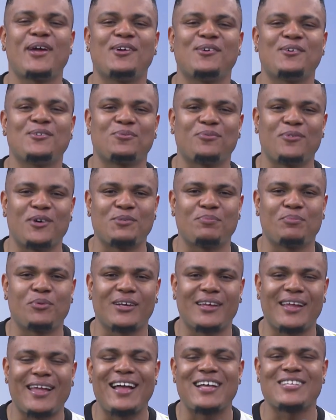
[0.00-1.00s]
Eagles Watch
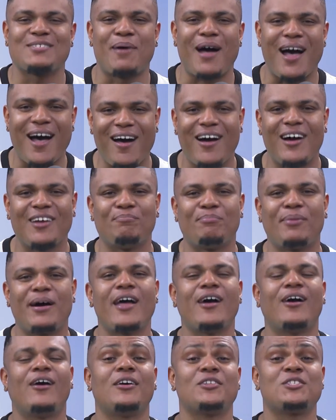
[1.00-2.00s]
podcast powered
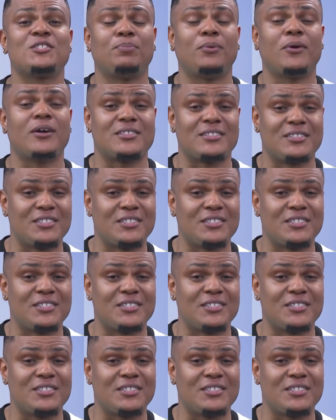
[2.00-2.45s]
by HotSports,